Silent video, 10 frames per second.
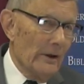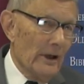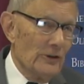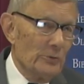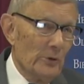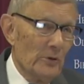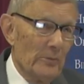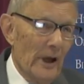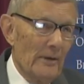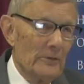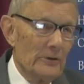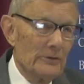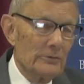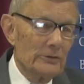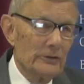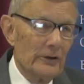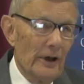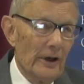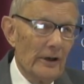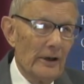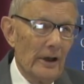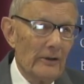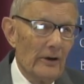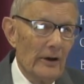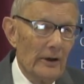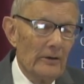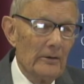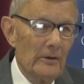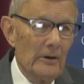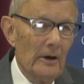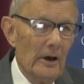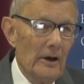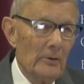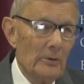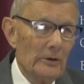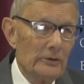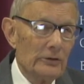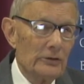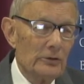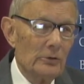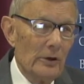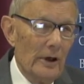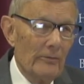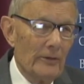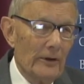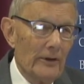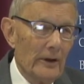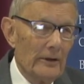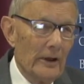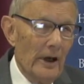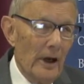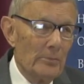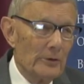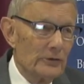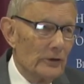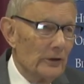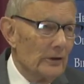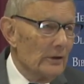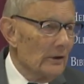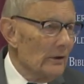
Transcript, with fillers: When Ashburn Baptist was started, I thought, we'll just do everything the opposite.